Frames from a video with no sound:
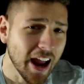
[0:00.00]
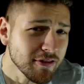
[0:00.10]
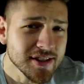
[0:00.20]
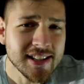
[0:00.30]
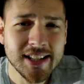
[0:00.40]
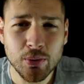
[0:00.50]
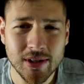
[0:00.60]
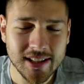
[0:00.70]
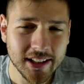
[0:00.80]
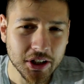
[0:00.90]
Ever since he was
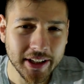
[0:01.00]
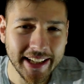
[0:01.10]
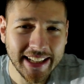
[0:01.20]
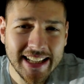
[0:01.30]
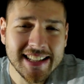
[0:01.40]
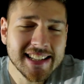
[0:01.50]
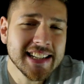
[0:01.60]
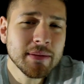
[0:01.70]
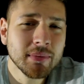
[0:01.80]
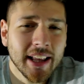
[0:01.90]
a little kid, it
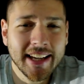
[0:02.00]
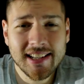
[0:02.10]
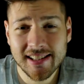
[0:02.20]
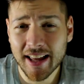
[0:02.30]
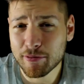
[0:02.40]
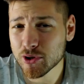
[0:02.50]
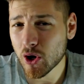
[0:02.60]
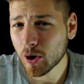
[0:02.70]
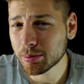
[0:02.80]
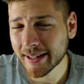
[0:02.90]
seemed like his life was
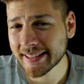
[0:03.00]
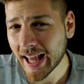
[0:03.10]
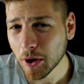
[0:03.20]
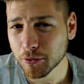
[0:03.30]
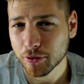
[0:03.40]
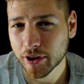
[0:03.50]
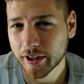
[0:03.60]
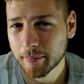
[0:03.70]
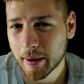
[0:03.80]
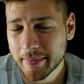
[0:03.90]
all planned out for
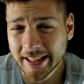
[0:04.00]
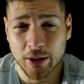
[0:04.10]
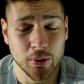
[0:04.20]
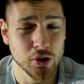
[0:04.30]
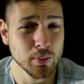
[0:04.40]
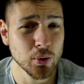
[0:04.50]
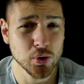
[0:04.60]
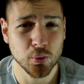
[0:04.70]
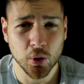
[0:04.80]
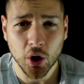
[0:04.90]
him. I mean, he was supposed
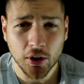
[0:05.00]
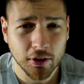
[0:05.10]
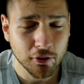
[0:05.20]
to work on the